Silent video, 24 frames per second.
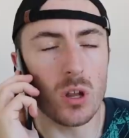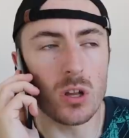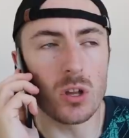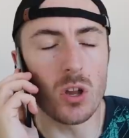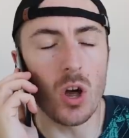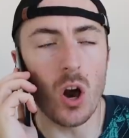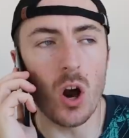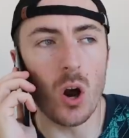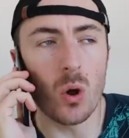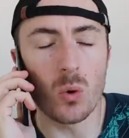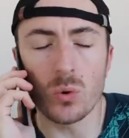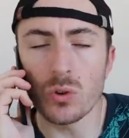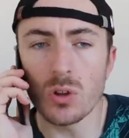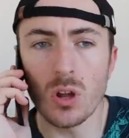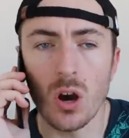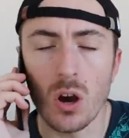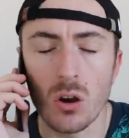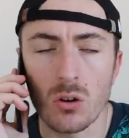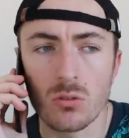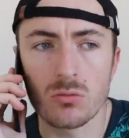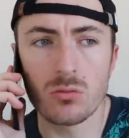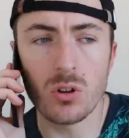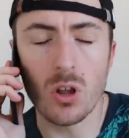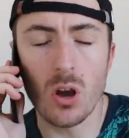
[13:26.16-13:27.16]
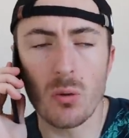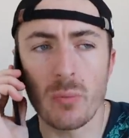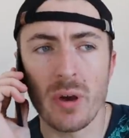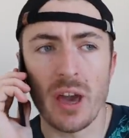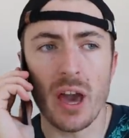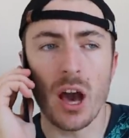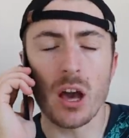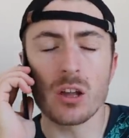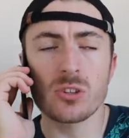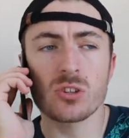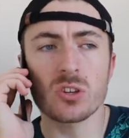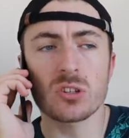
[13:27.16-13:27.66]
What? No, no, no,
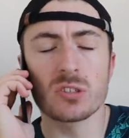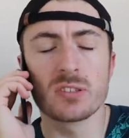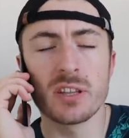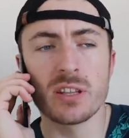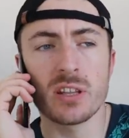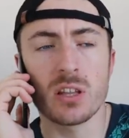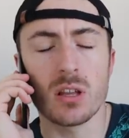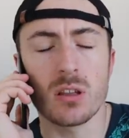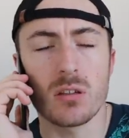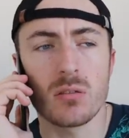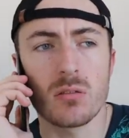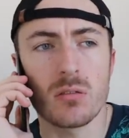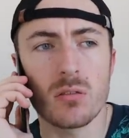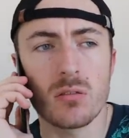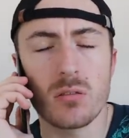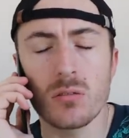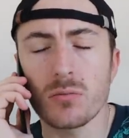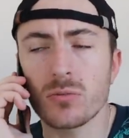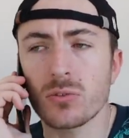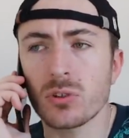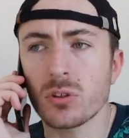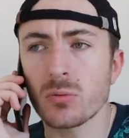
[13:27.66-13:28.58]
mate. I just need to,